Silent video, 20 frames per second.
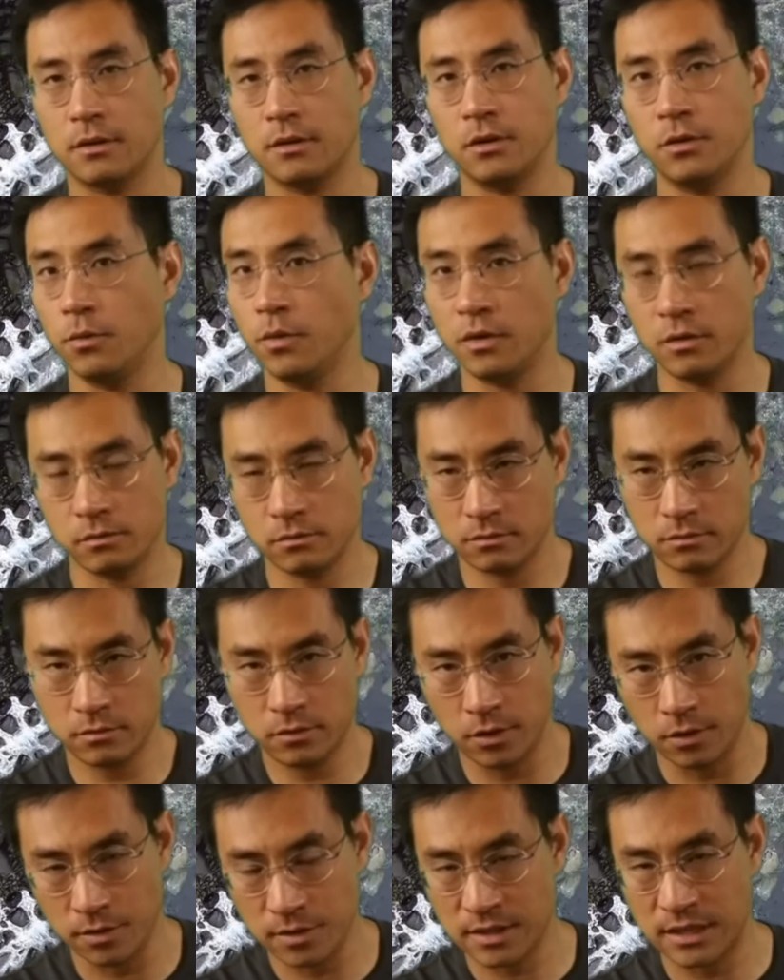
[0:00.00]
You won't
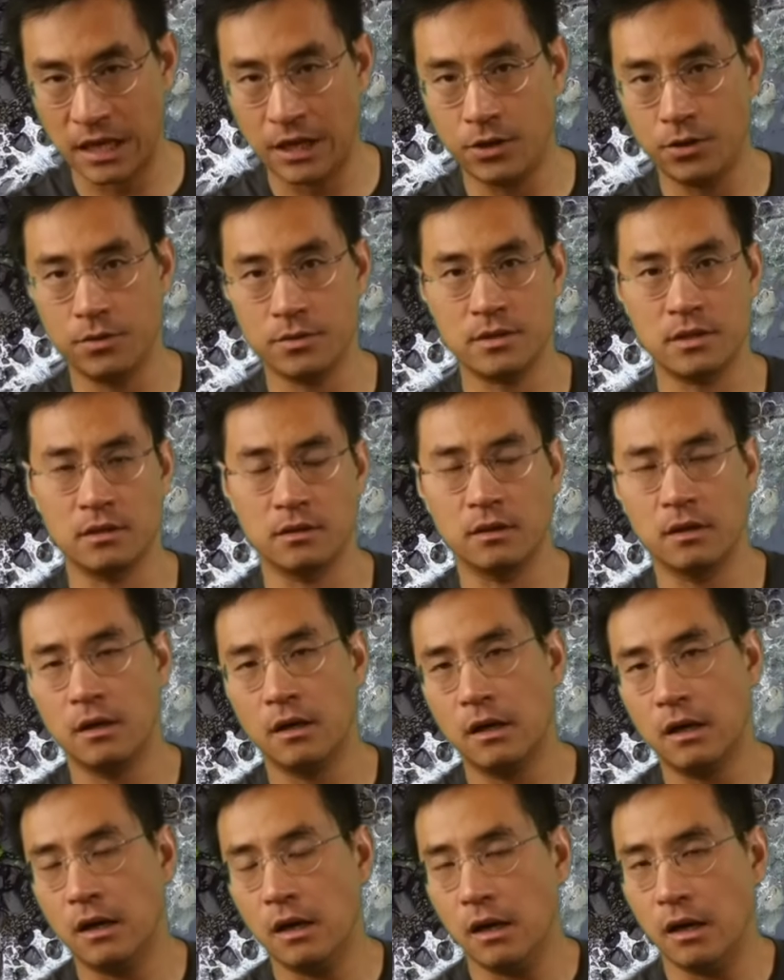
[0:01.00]
stay using
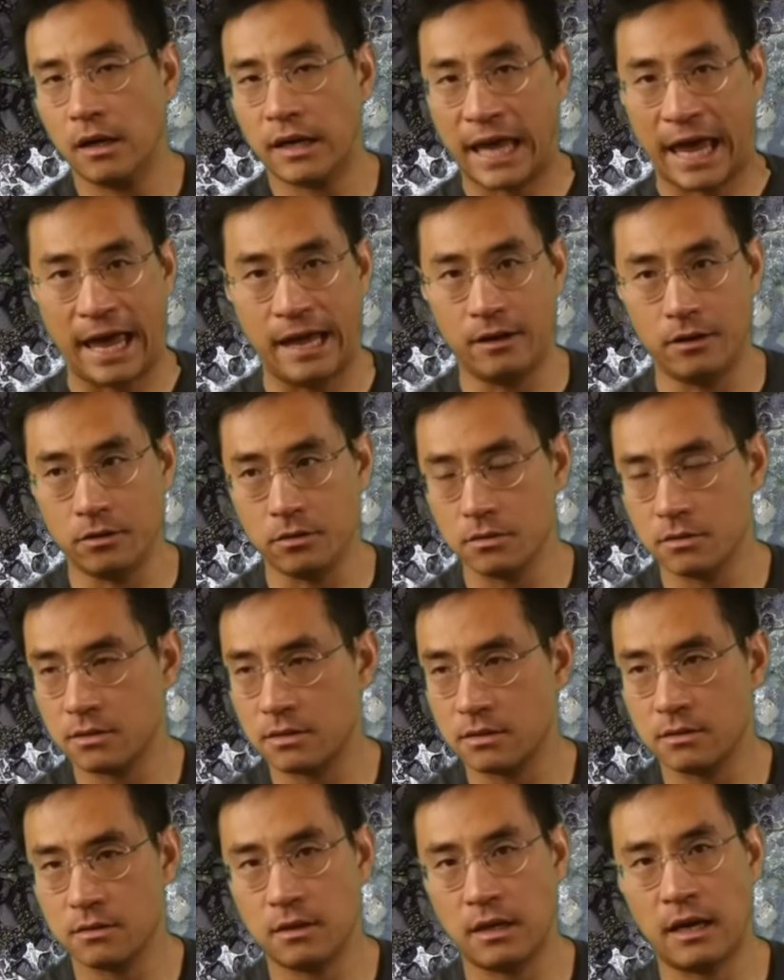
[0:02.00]

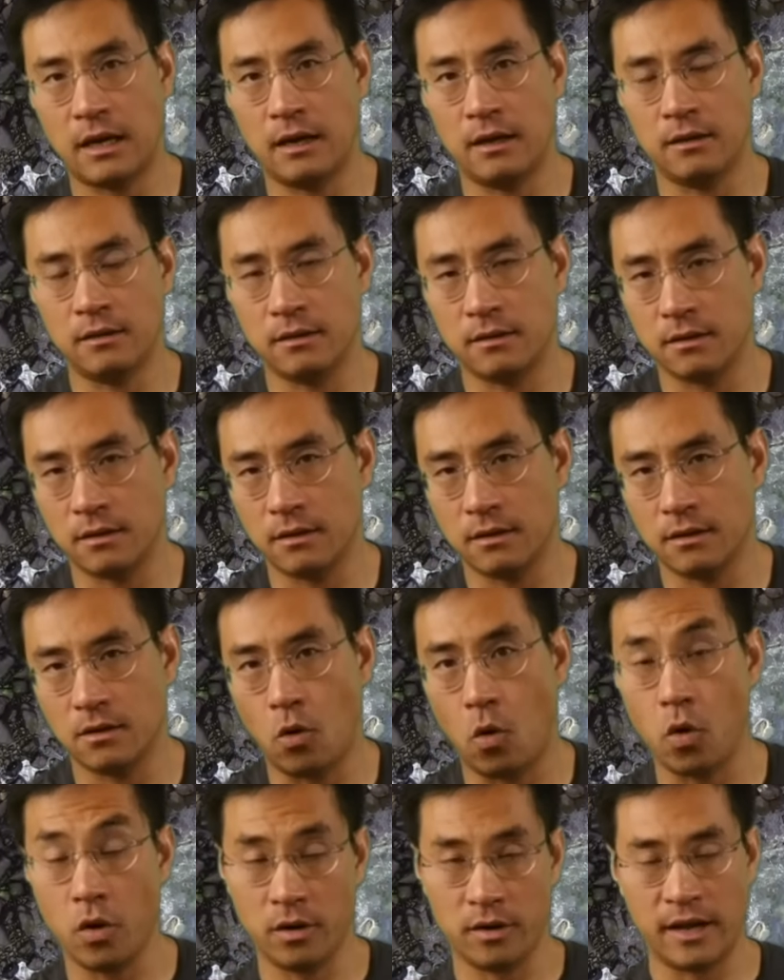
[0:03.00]
candles and
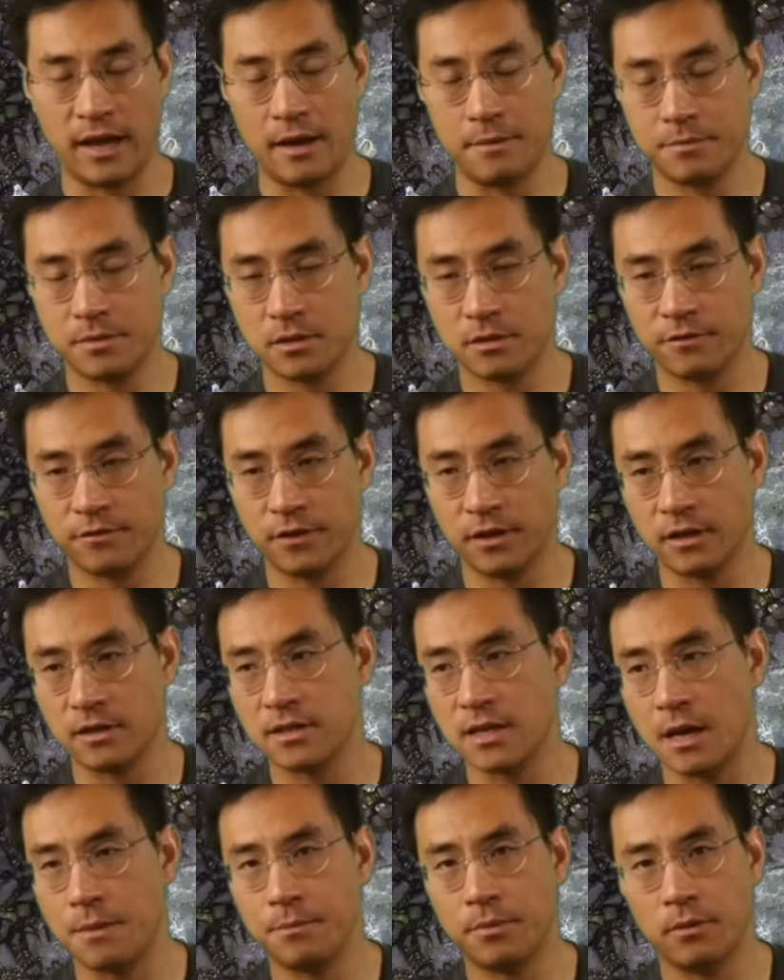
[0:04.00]
oil lamps, for
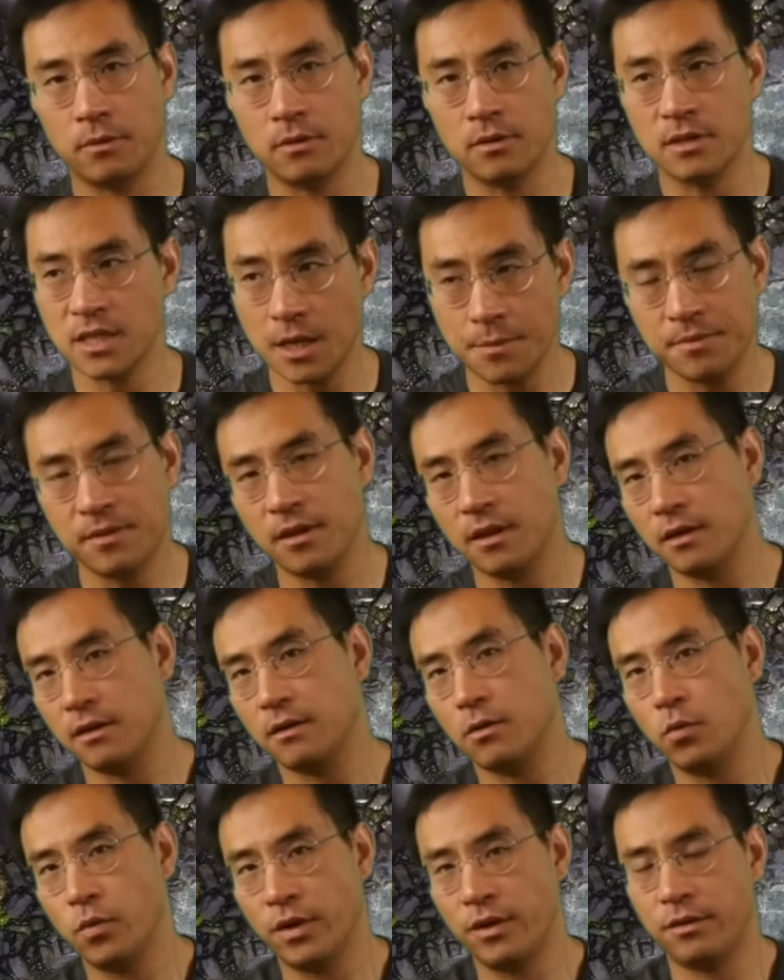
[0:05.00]
example. Same
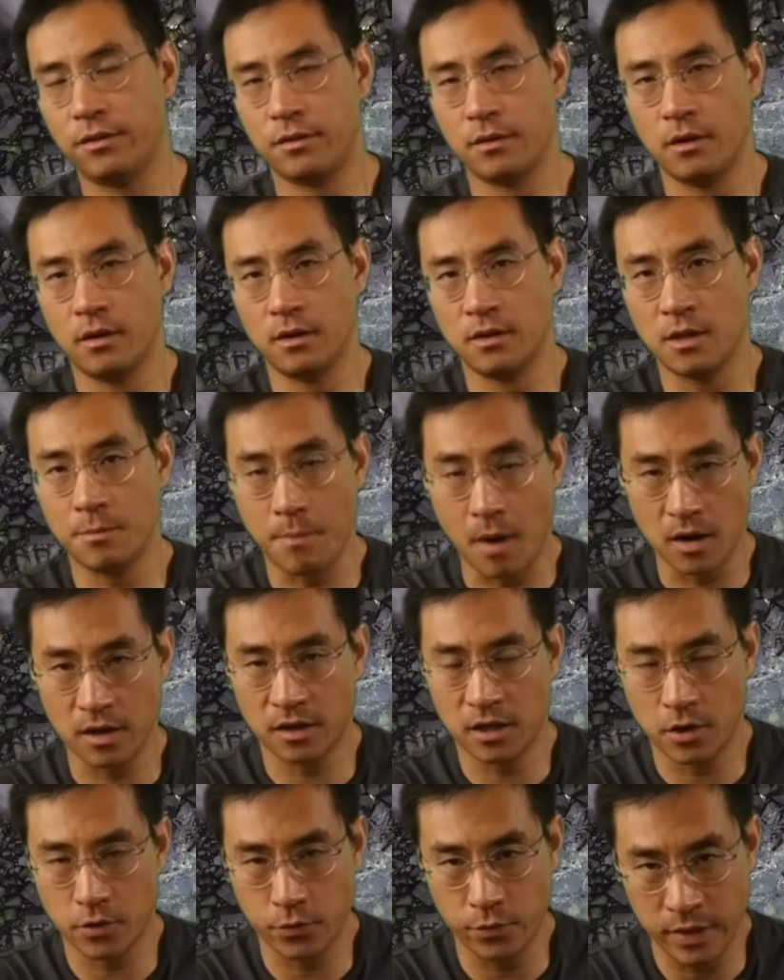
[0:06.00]
thing with the
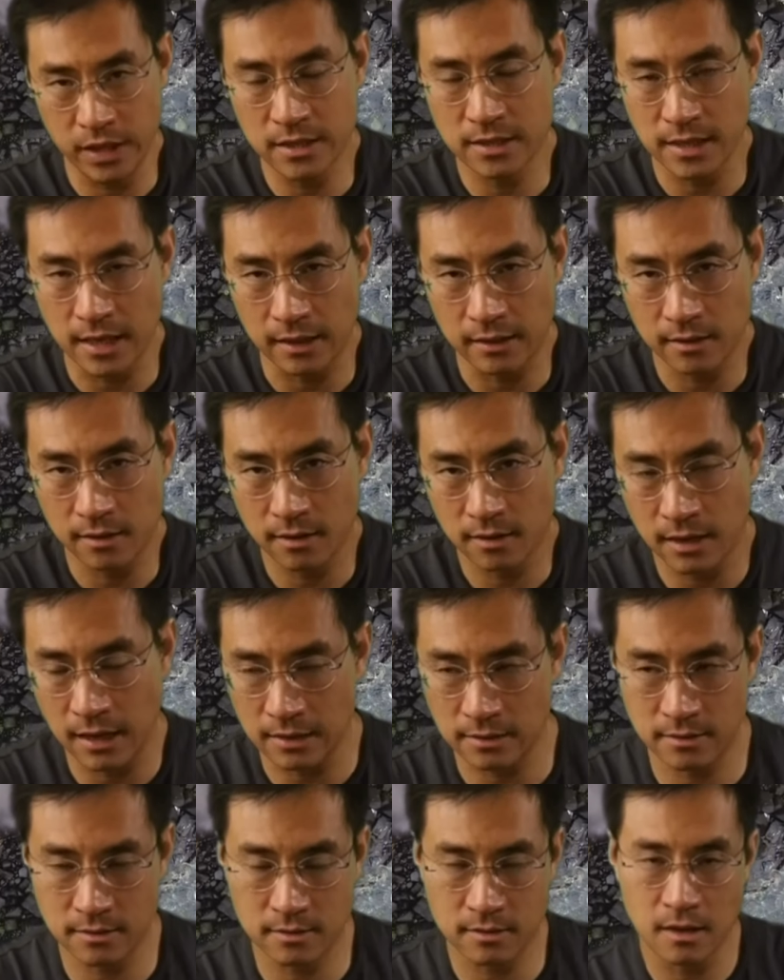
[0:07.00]
monetary reset
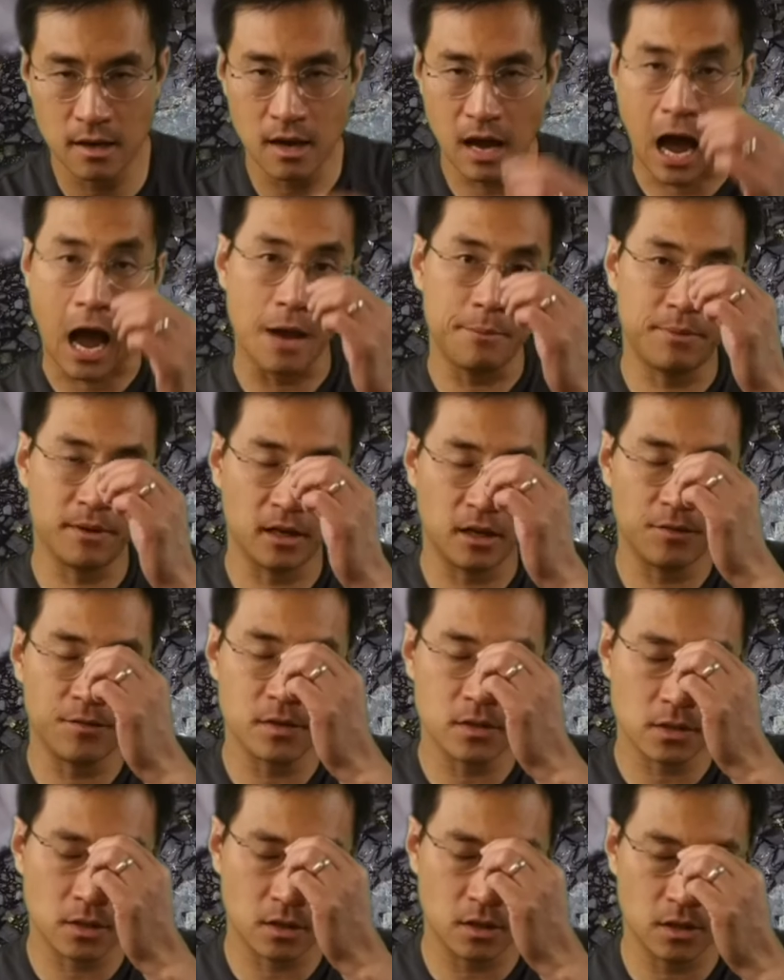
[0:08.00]
that's, I believe,
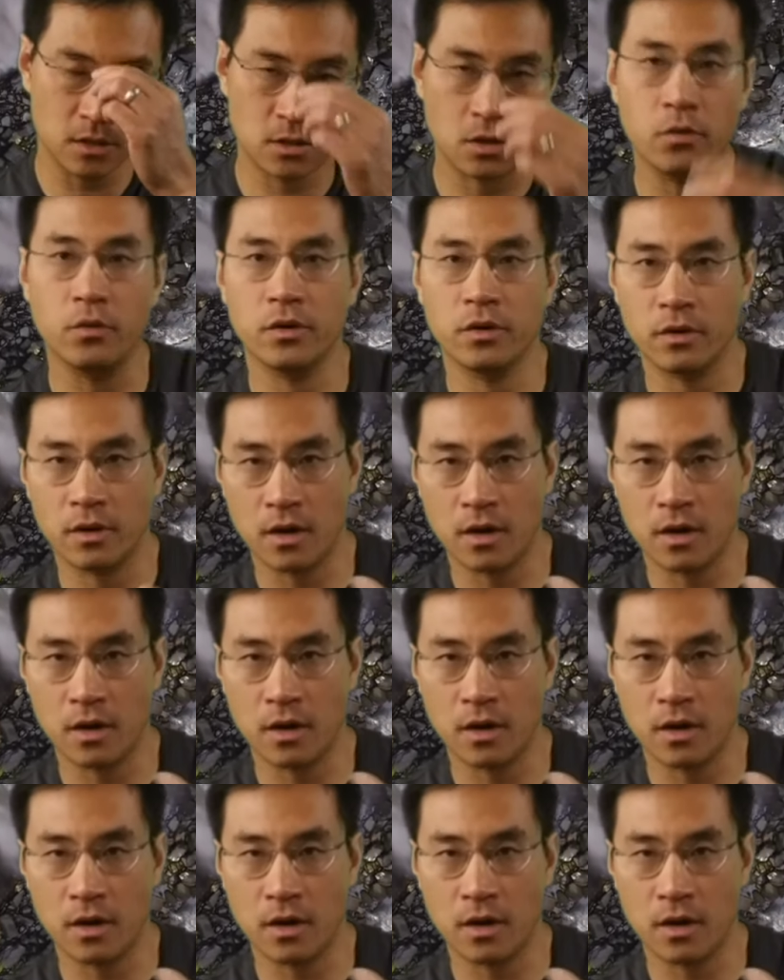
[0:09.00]
is going to